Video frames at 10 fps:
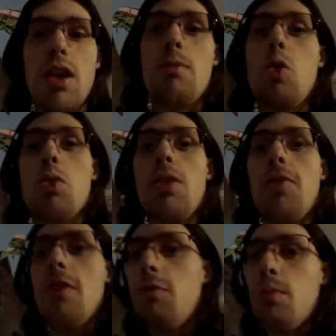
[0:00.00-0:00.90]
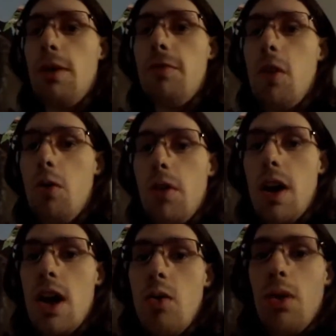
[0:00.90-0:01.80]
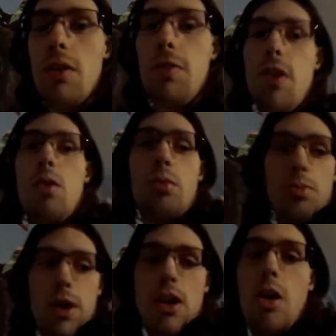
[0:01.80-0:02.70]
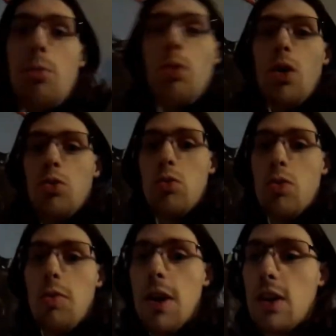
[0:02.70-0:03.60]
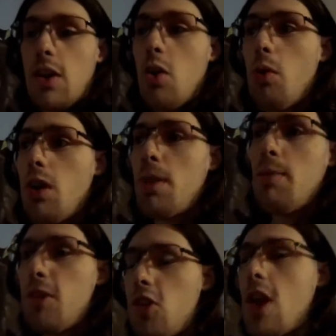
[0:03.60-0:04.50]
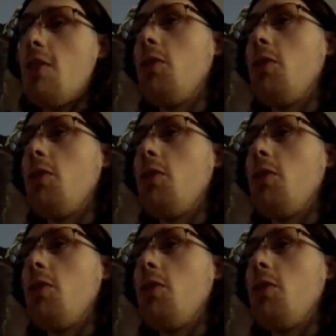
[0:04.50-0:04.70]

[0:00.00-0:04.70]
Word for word: I'm going to film from my phone. I don't want to film with my GoPro due to the fact I don't want to be mistaken